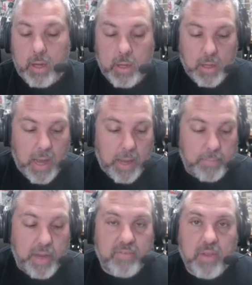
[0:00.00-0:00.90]
I am
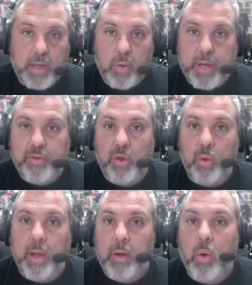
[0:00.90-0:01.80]
definitely going
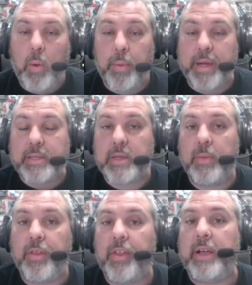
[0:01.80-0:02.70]
to incorporate some
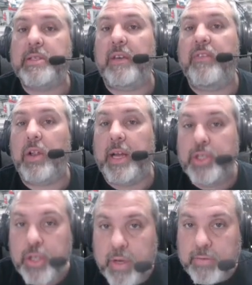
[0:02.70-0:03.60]
of the things I feel like
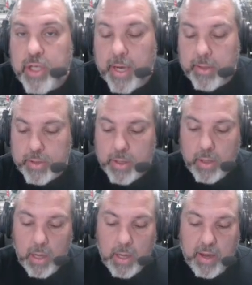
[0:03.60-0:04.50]
should have changed,
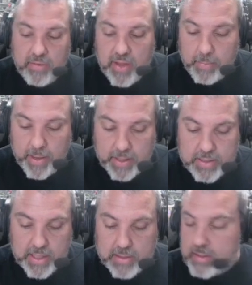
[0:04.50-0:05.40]
if that makes
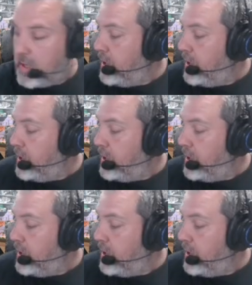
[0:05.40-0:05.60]
sense.